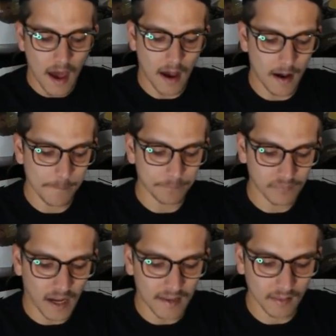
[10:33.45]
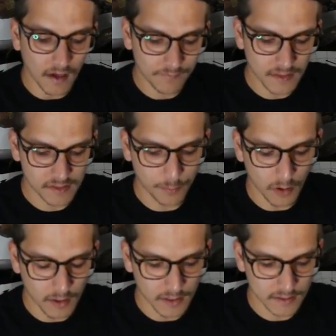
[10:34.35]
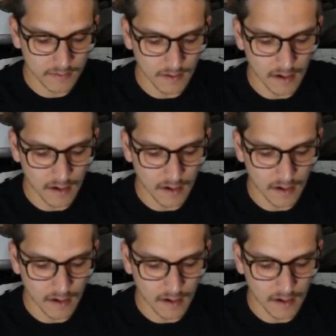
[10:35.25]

I love this product.